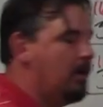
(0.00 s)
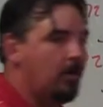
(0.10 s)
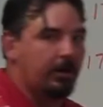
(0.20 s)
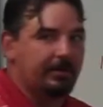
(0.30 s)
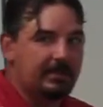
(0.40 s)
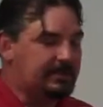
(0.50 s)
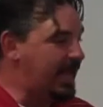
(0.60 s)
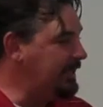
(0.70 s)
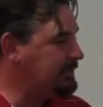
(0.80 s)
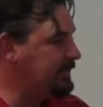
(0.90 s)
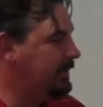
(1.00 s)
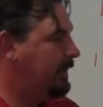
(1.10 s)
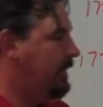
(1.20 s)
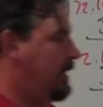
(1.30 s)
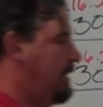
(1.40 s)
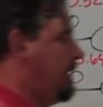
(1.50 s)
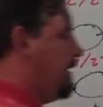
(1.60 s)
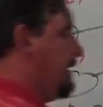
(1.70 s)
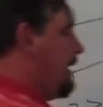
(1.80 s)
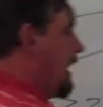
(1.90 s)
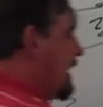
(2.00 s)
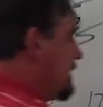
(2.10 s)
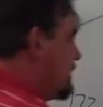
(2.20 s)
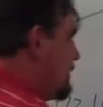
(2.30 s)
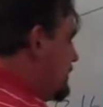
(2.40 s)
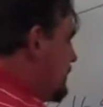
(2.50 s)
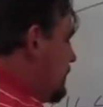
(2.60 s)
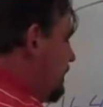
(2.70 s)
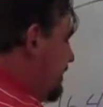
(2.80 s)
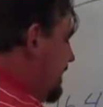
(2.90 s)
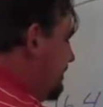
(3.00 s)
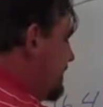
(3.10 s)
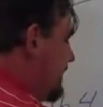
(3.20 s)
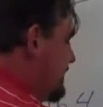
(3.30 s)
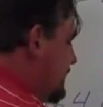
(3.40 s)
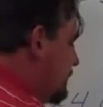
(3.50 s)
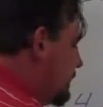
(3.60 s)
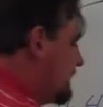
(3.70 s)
Or in this case, a 252